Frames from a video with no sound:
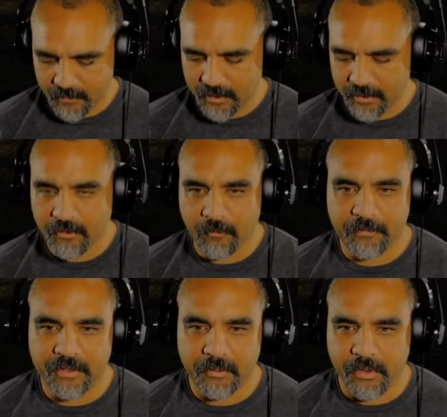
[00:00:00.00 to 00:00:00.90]
And
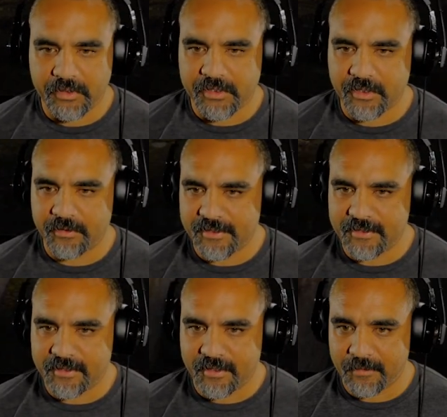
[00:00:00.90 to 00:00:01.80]
hopefully it works good this
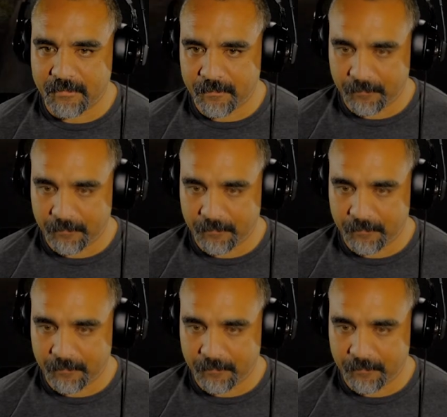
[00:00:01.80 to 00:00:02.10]
time.